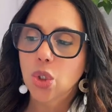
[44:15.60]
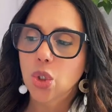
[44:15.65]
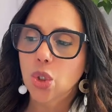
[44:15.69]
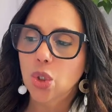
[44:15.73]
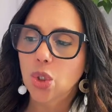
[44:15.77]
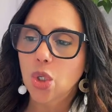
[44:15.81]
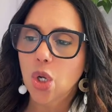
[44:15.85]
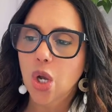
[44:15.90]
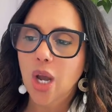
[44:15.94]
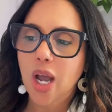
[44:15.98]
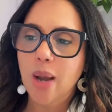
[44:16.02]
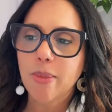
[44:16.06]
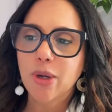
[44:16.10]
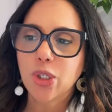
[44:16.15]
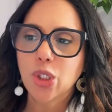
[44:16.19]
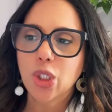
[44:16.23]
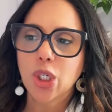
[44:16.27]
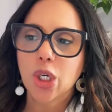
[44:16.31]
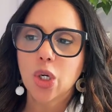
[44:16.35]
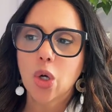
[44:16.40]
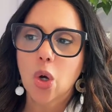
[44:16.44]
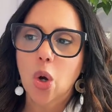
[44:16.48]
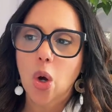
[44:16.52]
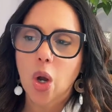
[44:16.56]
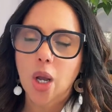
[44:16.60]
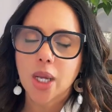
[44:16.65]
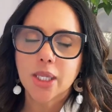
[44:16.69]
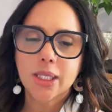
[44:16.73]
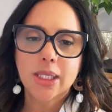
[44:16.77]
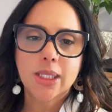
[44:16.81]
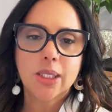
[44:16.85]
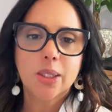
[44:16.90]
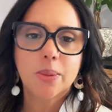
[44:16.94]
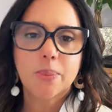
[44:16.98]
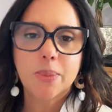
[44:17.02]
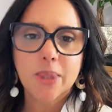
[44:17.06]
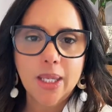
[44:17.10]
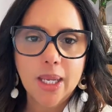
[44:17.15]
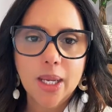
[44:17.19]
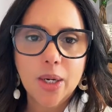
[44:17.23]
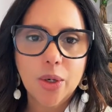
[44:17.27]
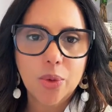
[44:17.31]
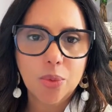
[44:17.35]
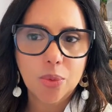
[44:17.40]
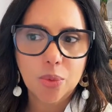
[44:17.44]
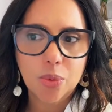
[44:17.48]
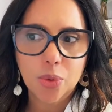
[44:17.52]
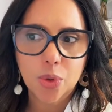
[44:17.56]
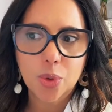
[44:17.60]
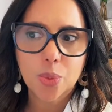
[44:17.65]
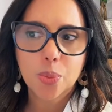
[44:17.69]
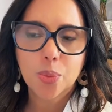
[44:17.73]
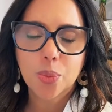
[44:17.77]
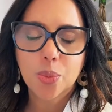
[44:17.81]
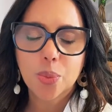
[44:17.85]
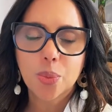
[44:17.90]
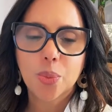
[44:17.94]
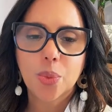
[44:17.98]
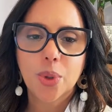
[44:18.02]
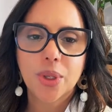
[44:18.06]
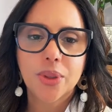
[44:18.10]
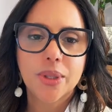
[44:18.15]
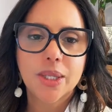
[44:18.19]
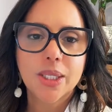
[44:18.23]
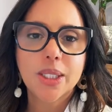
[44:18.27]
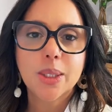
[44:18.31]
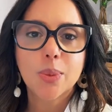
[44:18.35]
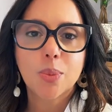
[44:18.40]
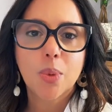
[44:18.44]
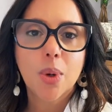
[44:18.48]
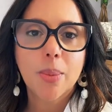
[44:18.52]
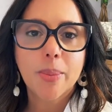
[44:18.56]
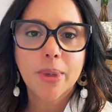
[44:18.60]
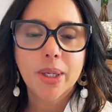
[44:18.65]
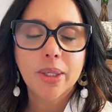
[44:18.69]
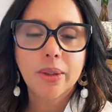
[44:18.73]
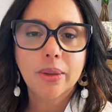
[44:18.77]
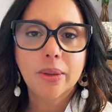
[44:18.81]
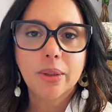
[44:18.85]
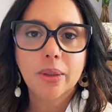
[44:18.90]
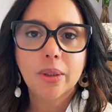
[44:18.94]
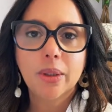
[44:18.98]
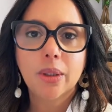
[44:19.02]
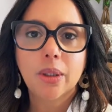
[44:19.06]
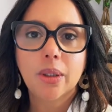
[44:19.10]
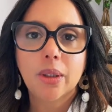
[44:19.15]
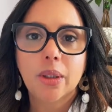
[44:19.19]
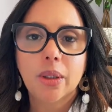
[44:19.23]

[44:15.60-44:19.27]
Do you know how much it costs to be in a room with this woman?